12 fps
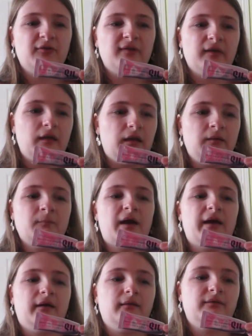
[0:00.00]
used it in
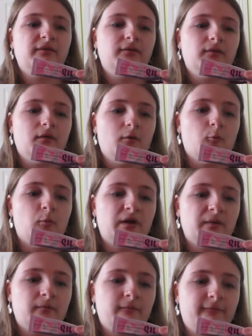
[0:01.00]
my t
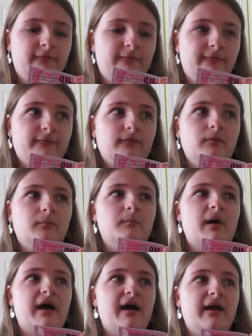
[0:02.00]
one of
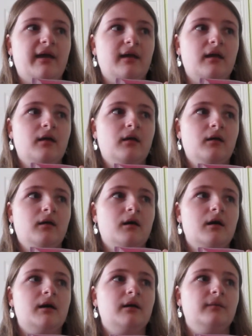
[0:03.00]
my
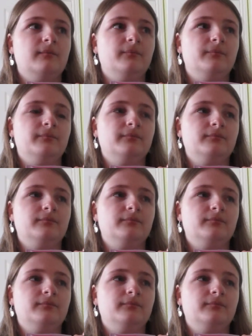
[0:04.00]
um,